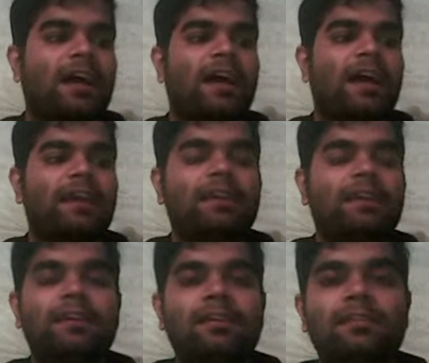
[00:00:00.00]
hi.
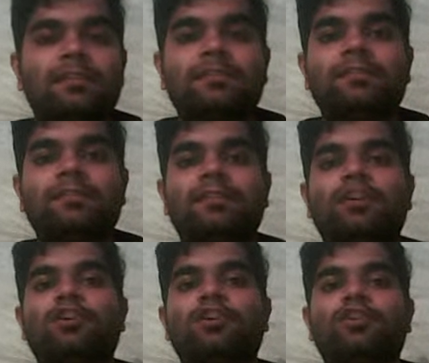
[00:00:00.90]

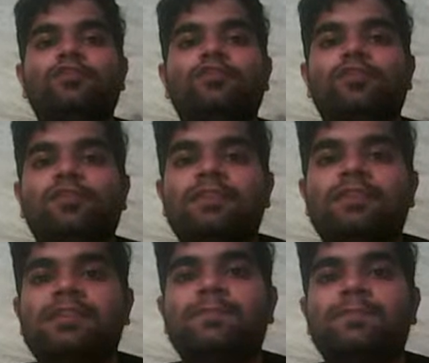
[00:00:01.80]
So this
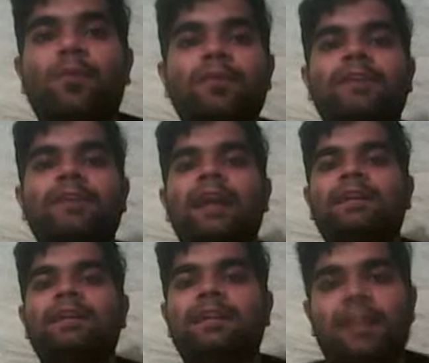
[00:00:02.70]
is bold, italic,
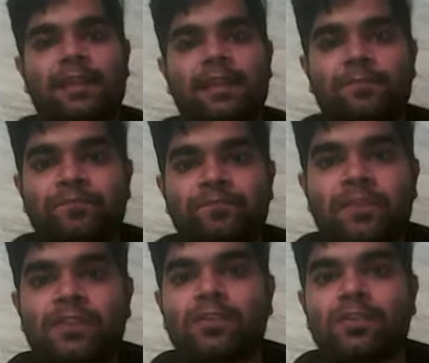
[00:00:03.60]
underline.
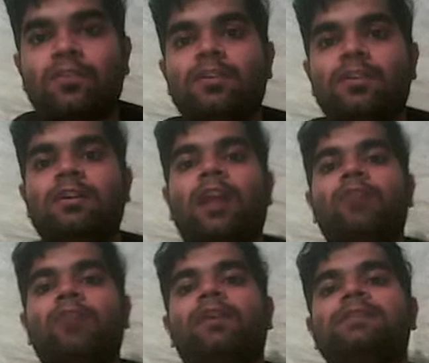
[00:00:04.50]
So now you
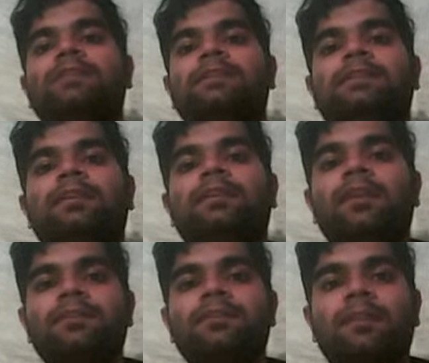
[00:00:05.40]
guys can see it
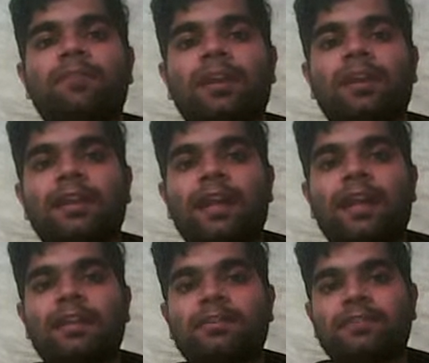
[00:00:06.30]
something like that.
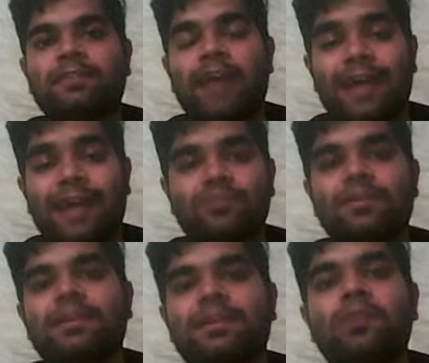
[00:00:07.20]
As soon as
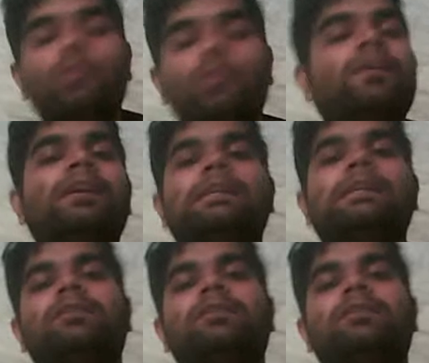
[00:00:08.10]
I'm hovering